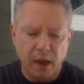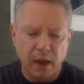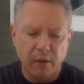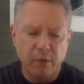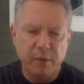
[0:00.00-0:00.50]

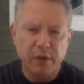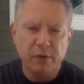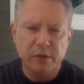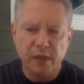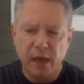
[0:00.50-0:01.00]
When we
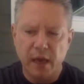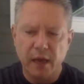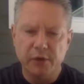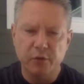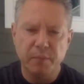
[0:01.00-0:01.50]

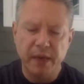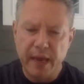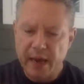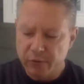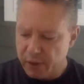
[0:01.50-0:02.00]
do
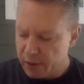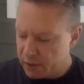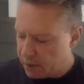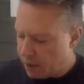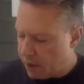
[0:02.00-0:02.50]

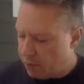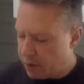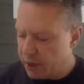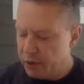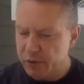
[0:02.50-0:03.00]
pediatrics, we're going to use a